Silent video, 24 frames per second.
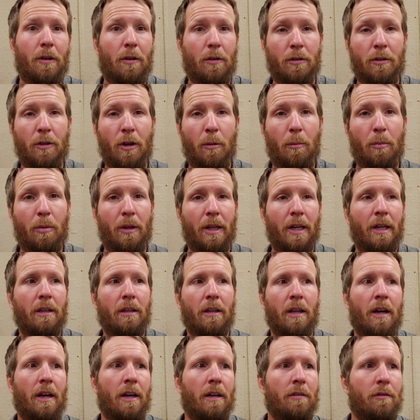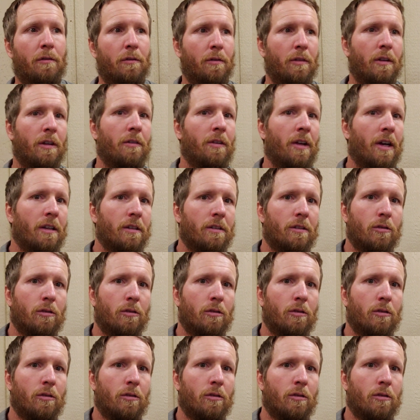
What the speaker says: there's no plant life in that